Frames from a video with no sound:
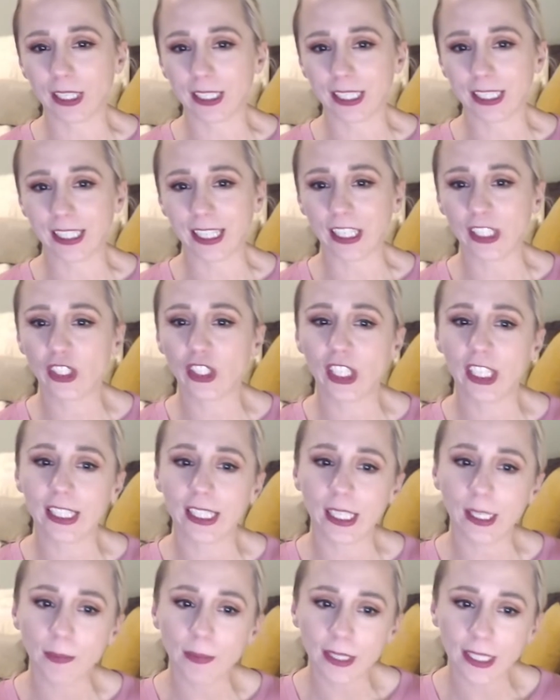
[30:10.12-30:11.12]
It says she
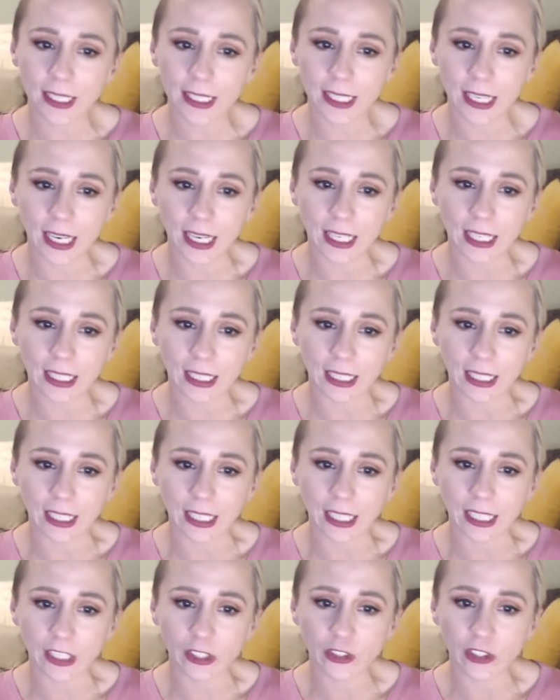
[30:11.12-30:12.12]
seems to take glee
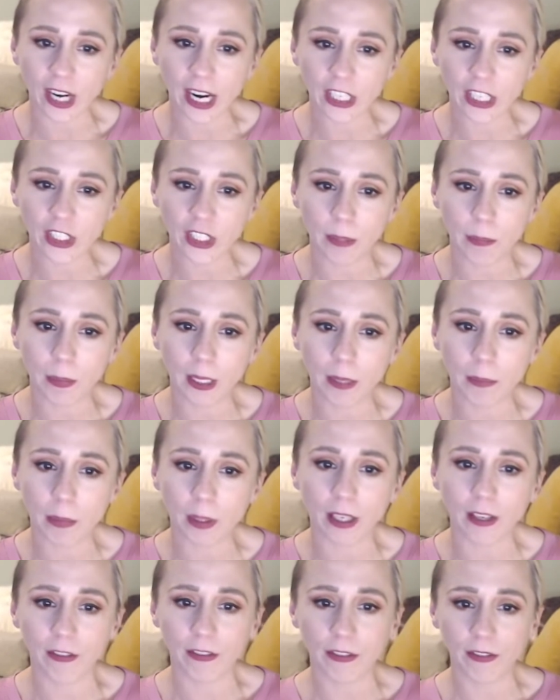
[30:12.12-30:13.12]
in trashing people
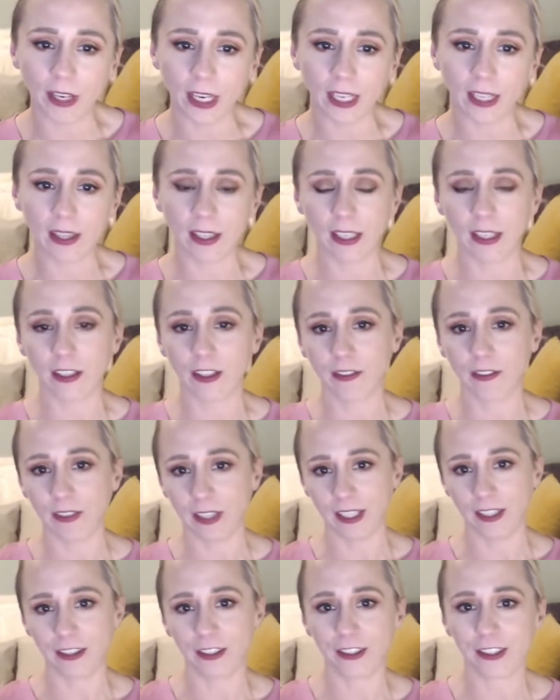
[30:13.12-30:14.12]
of faith in her
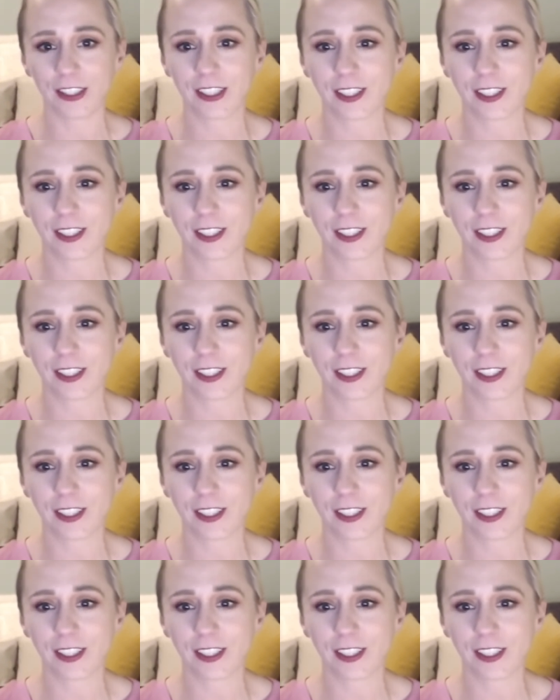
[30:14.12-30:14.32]
videos.